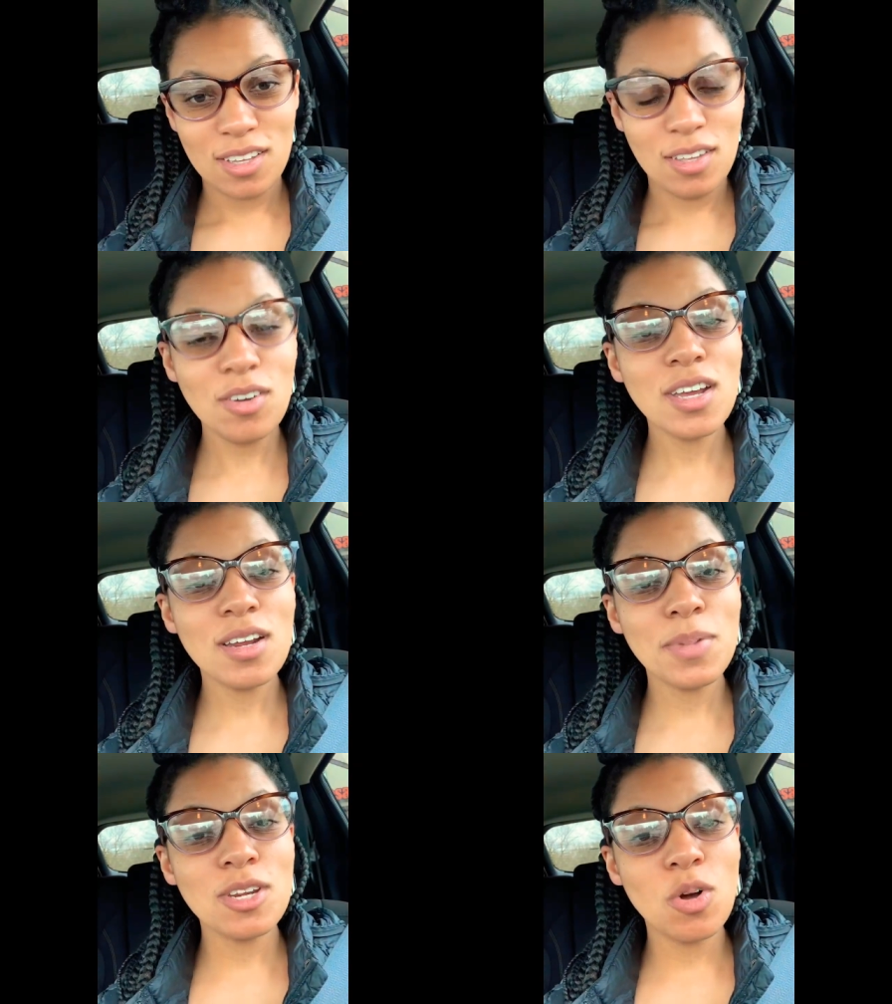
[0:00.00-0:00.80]
You need
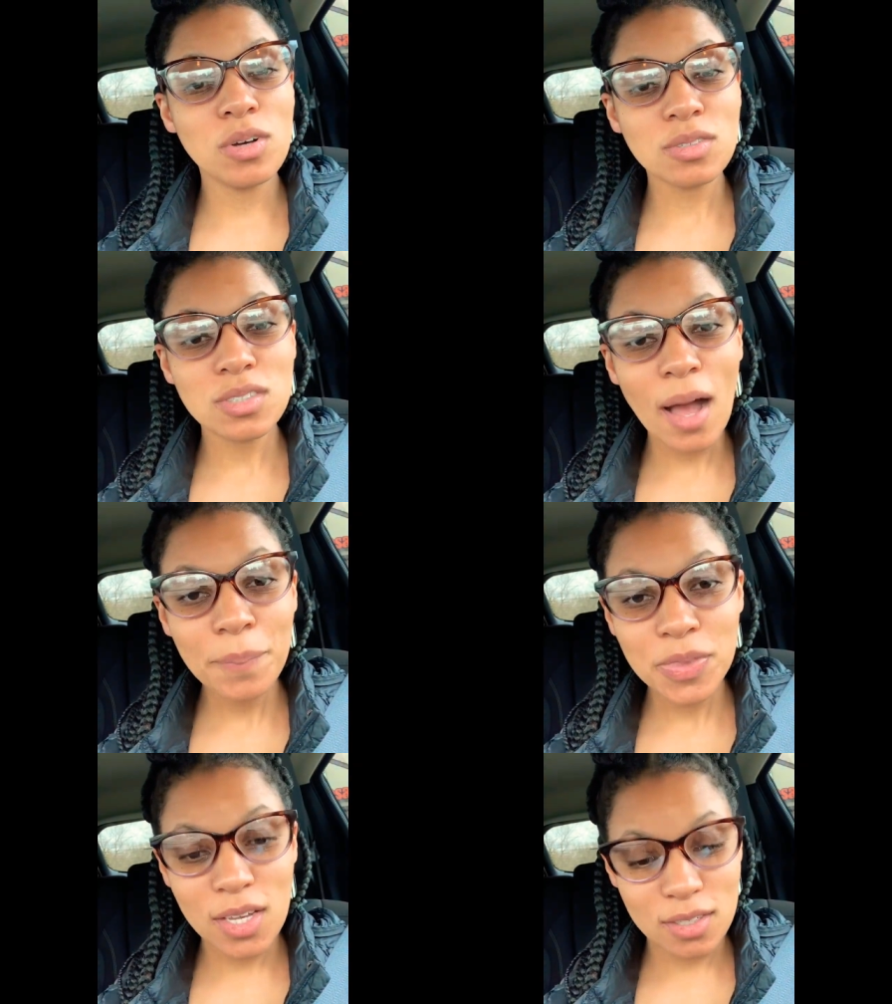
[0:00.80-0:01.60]
to be doing
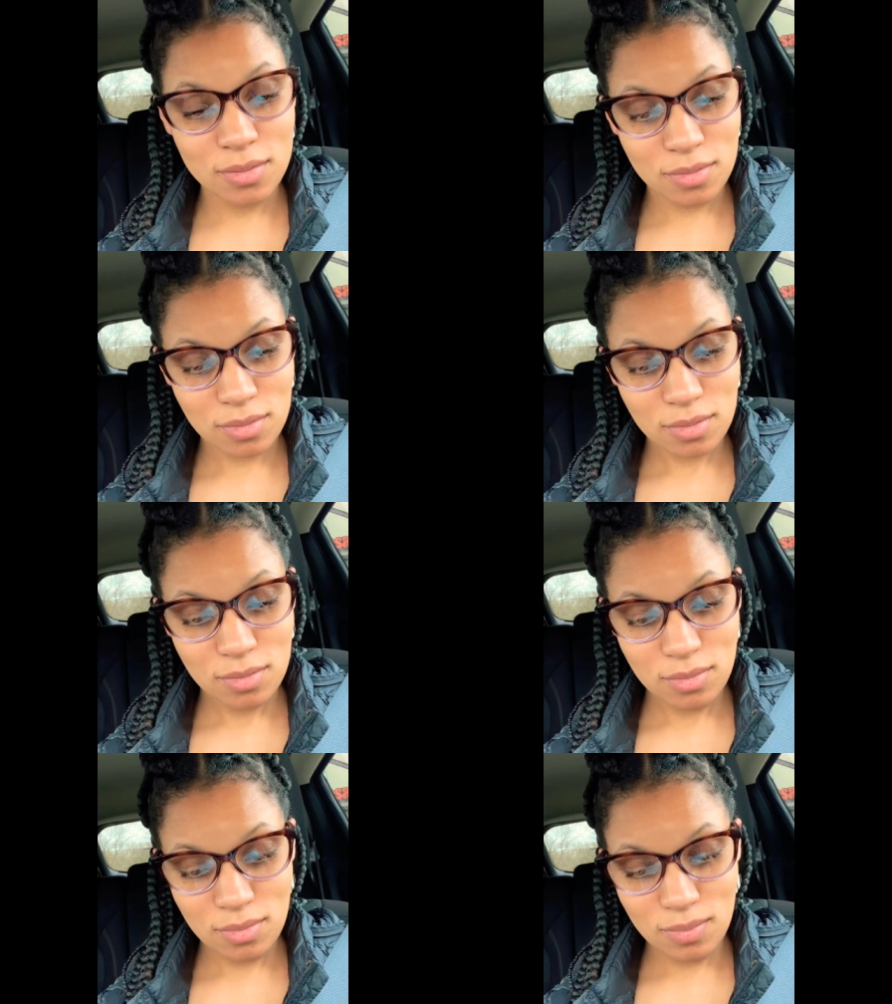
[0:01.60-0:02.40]
something.
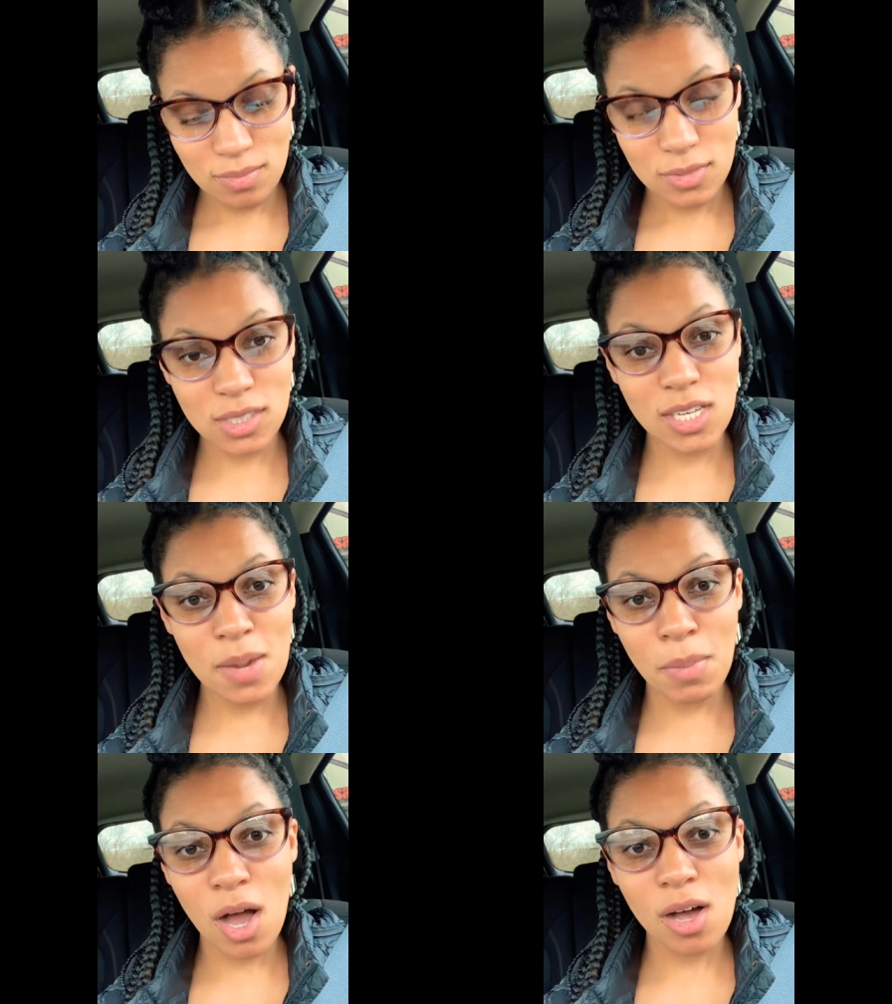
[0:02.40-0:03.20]
Sea
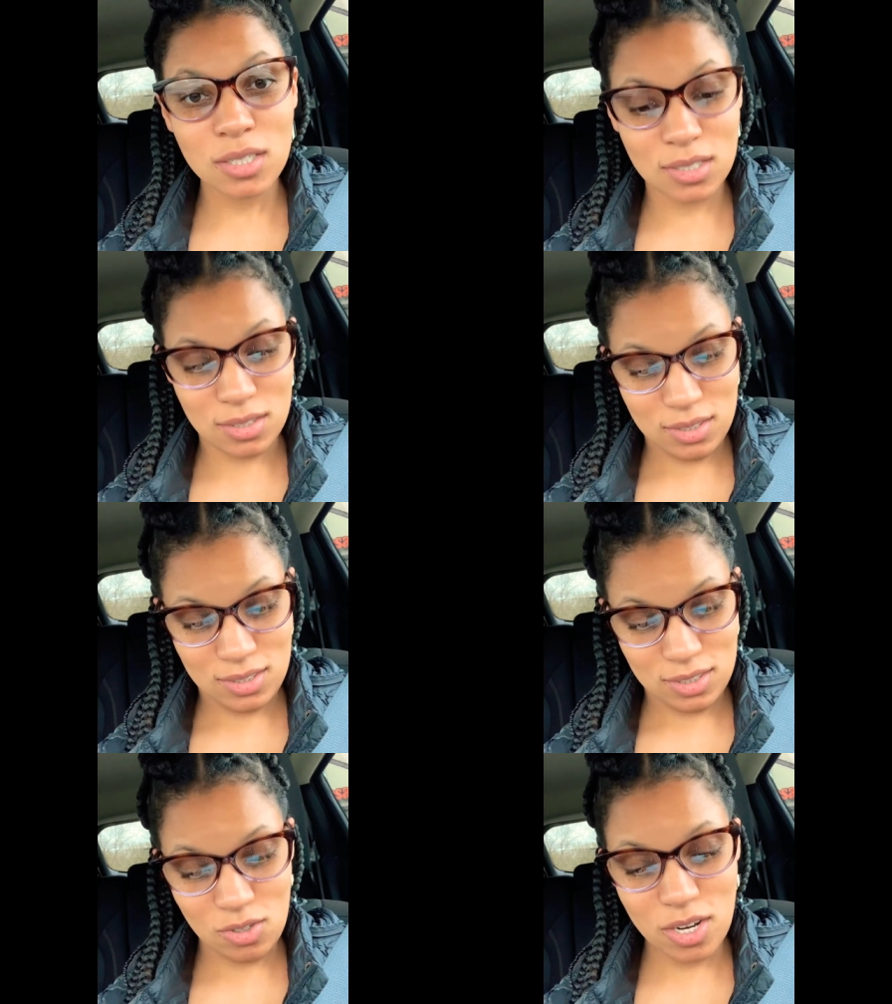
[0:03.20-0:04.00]
moss.
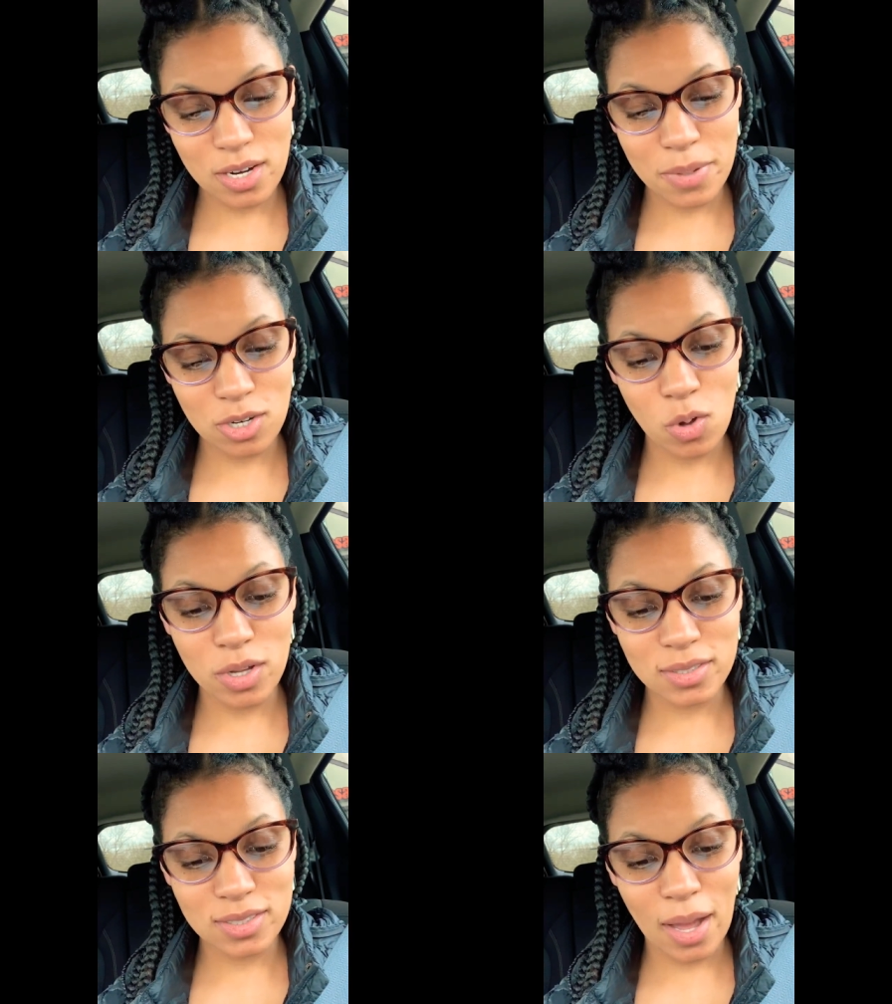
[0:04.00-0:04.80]
You need to be
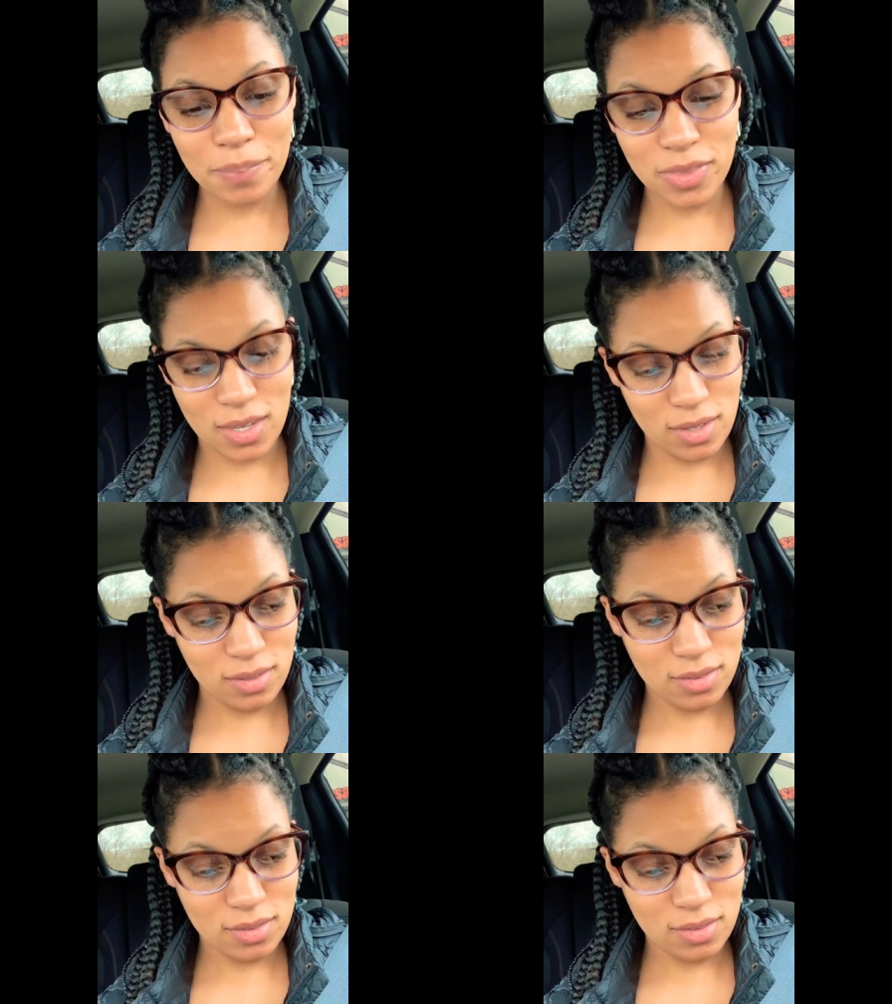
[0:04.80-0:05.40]
doing something.